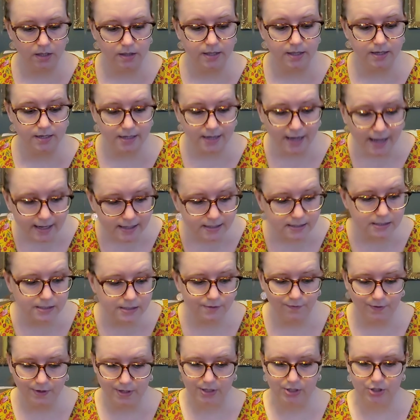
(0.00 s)
The next
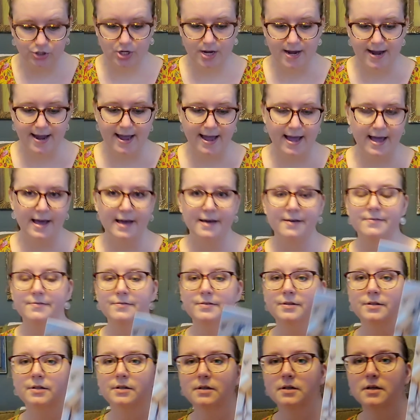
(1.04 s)
finish I have
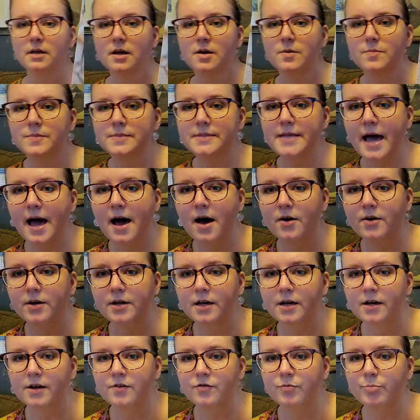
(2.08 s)
comes out
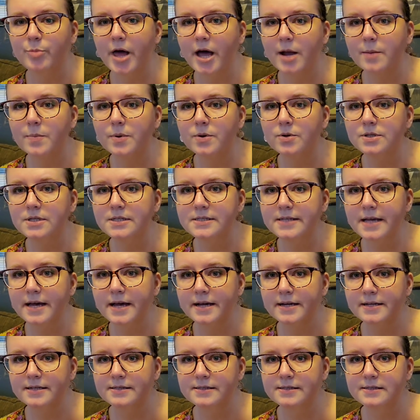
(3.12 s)
of Blackbird
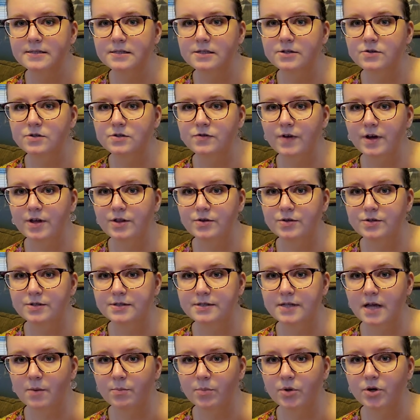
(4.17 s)
Designs Loose Feathers
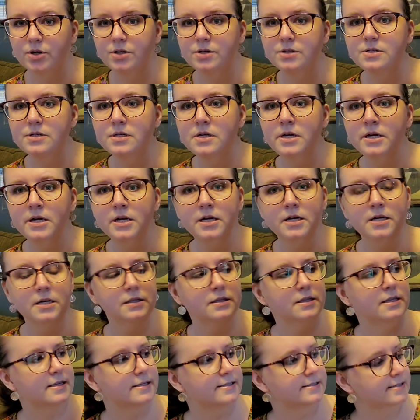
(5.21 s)
Summer.
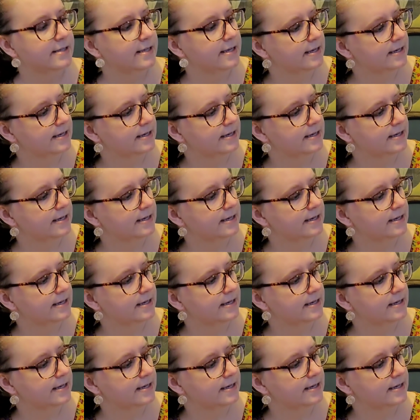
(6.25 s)
This